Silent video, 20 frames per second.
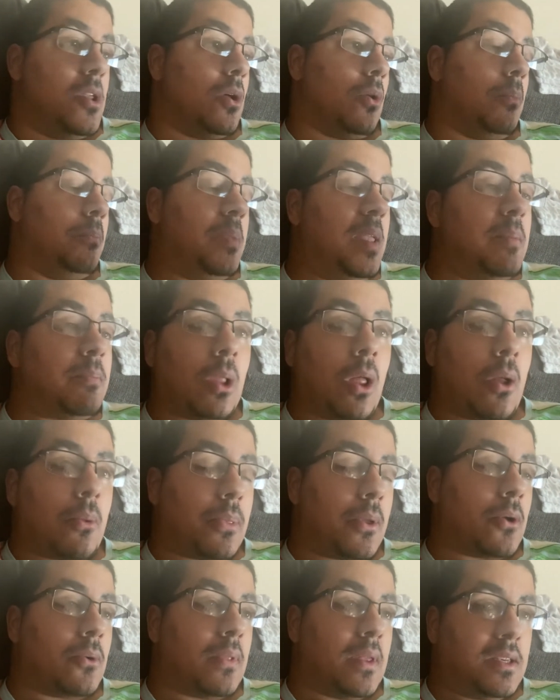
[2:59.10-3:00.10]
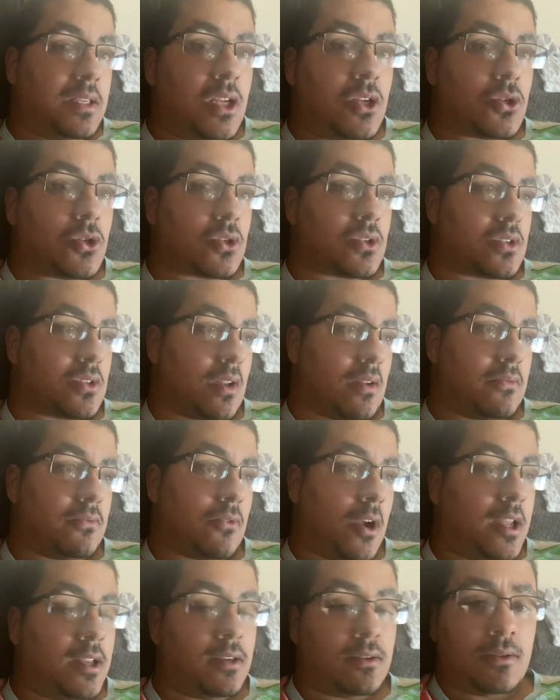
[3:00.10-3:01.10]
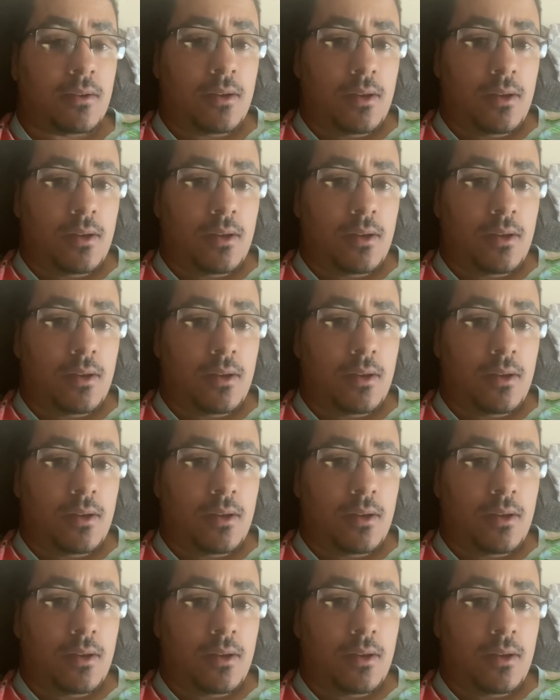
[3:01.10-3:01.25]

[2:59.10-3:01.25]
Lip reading: people out there that teach us stuff, right?